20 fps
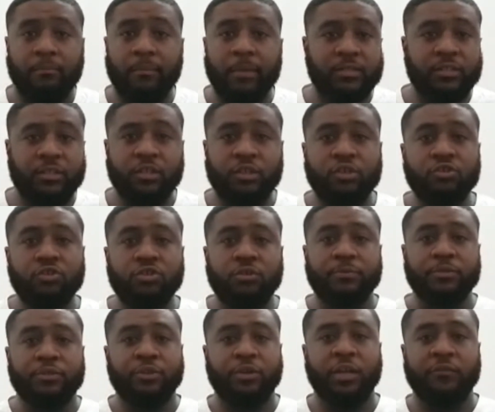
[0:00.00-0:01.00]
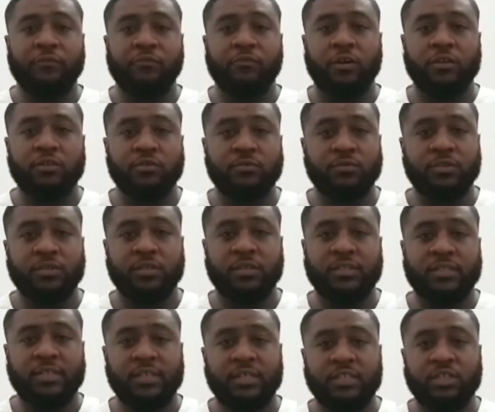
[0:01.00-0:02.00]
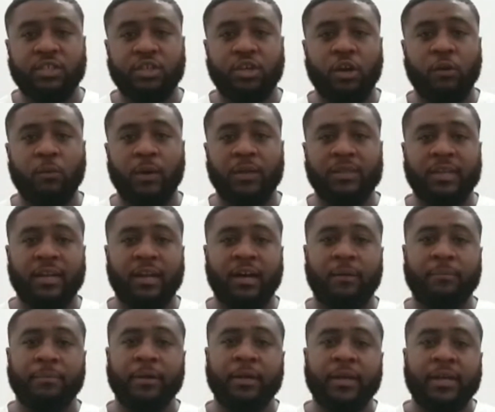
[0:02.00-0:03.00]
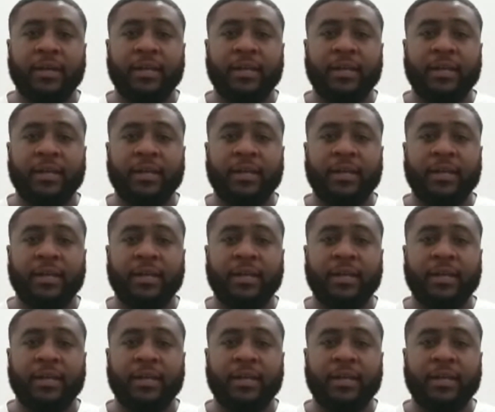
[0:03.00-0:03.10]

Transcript: it's a huge opportunity for Arsenal to go 1-0 up.